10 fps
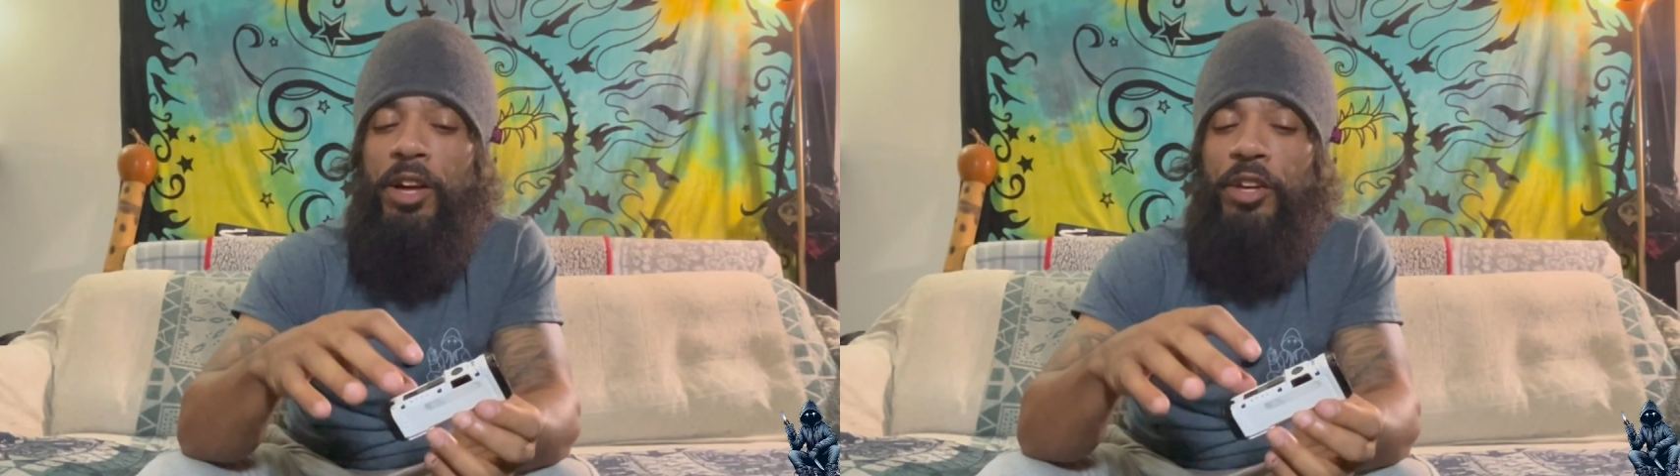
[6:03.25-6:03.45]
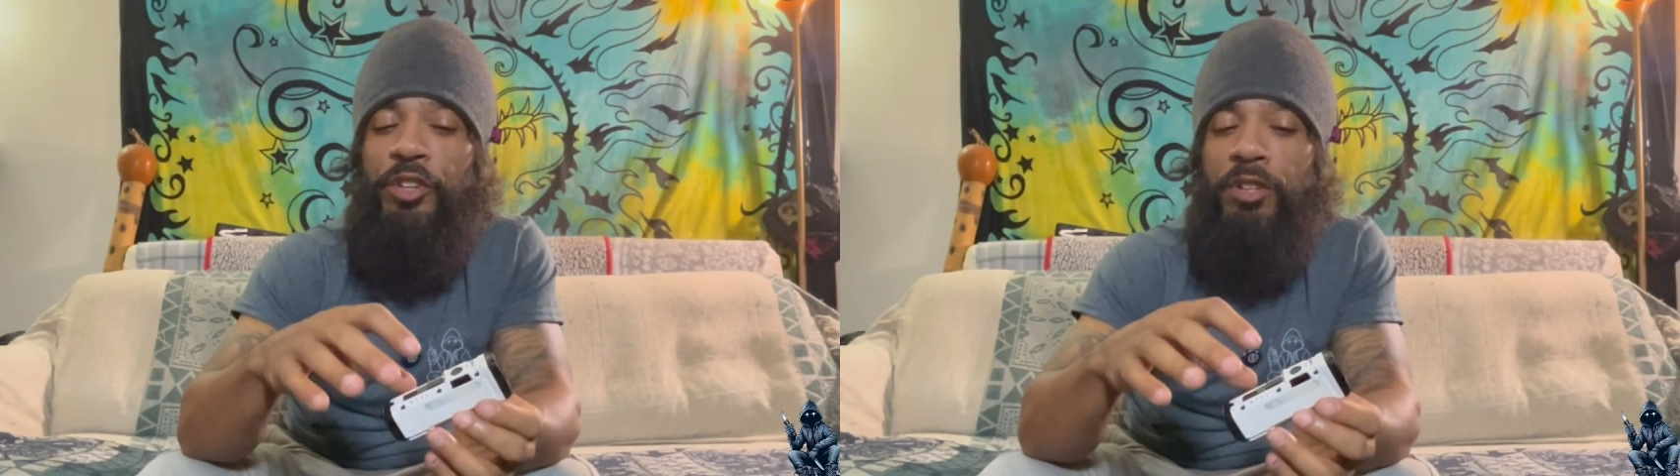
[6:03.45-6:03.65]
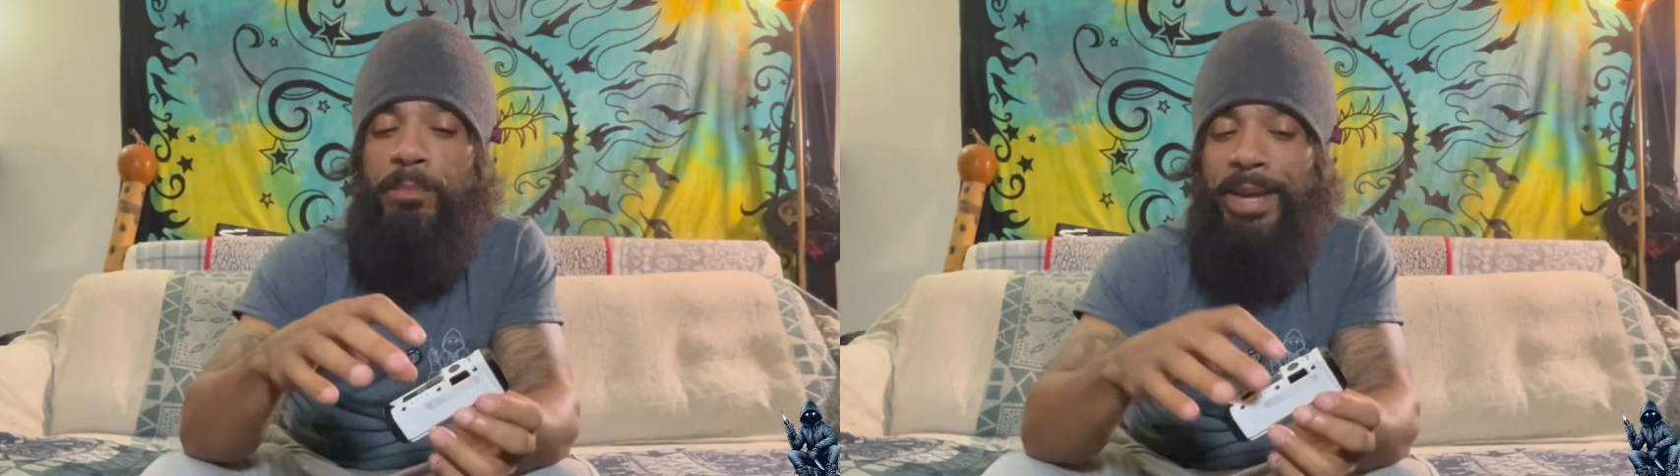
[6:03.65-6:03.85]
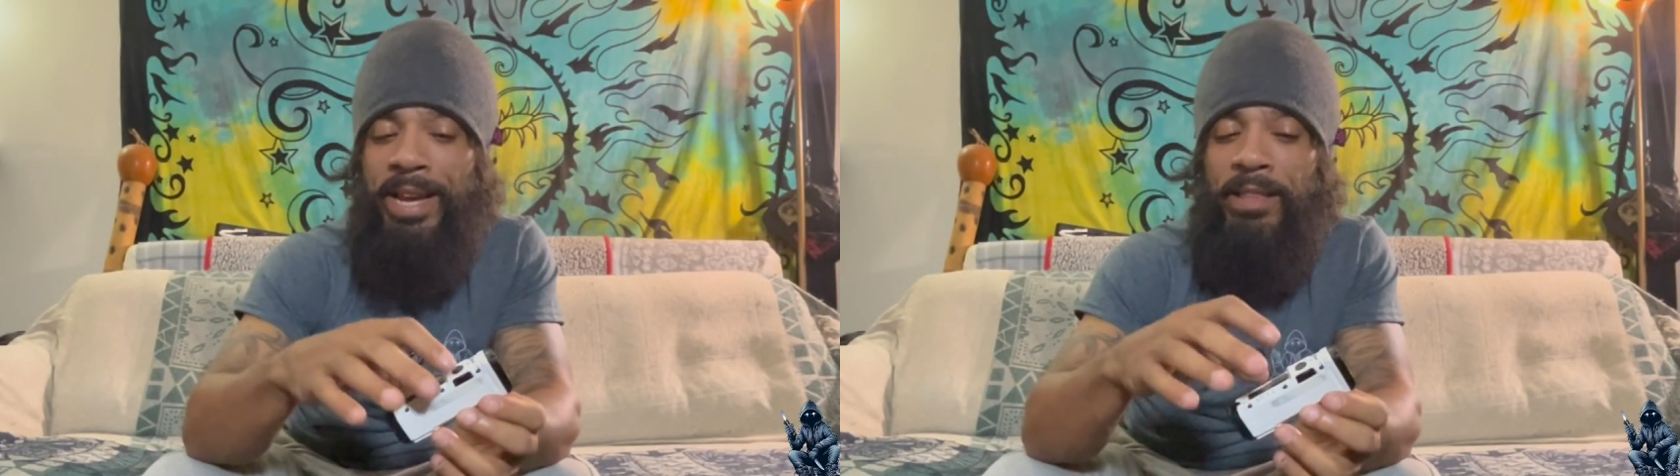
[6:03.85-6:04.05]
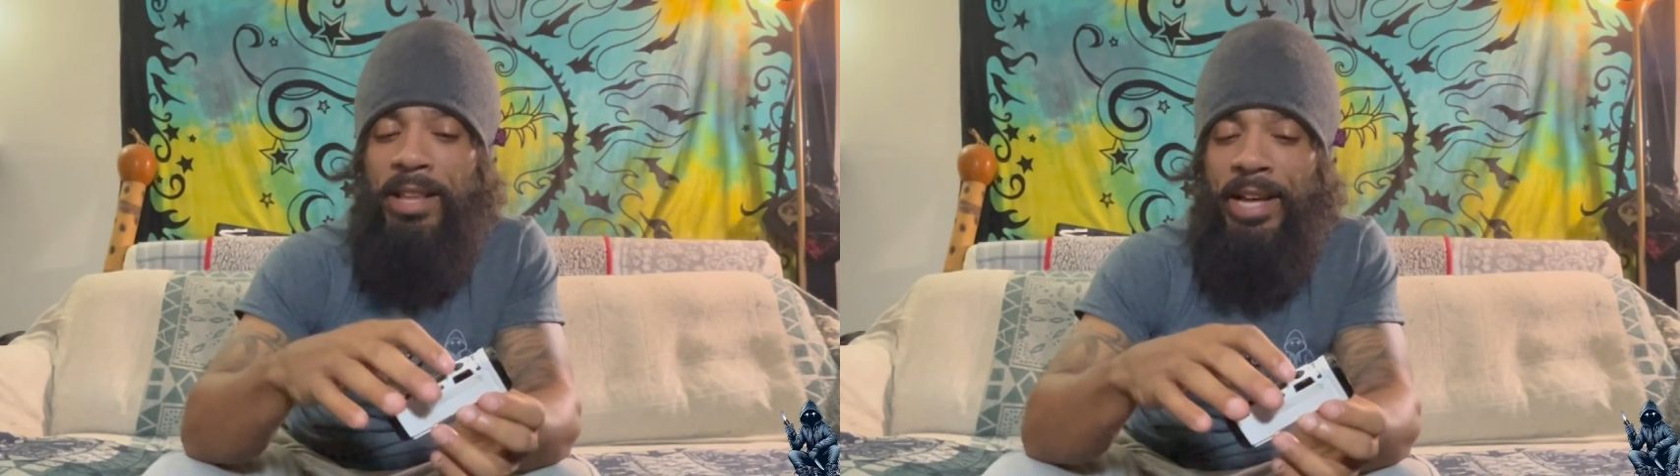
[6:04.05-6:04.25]
your
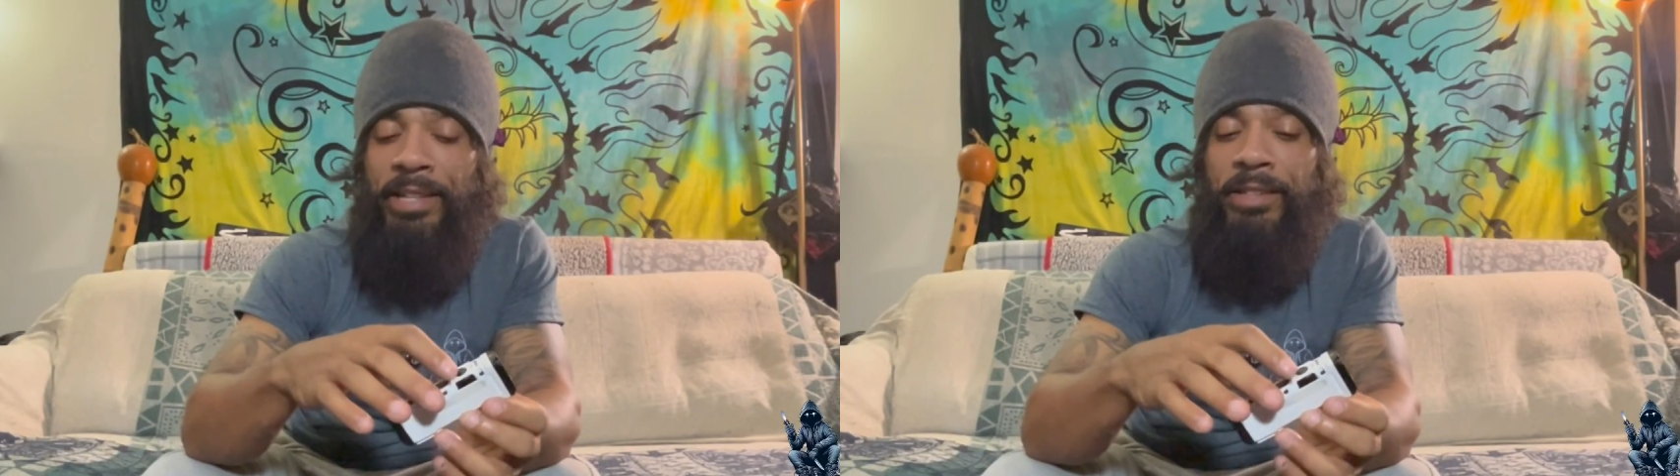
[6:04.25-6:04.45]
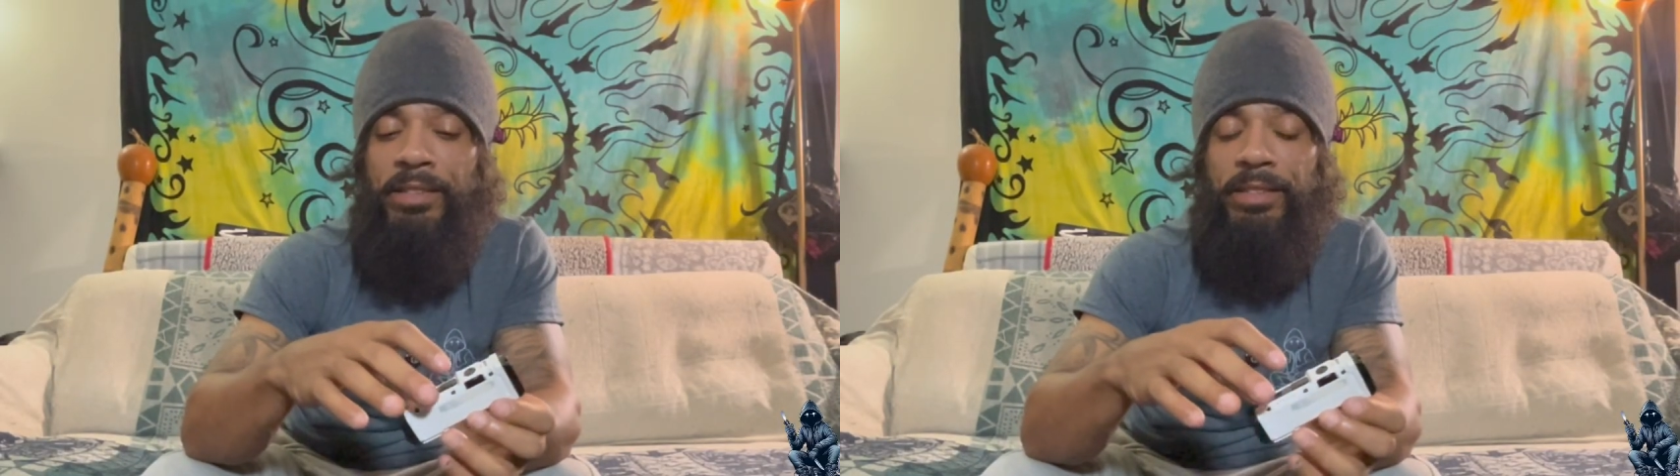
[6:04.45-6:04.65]
main light,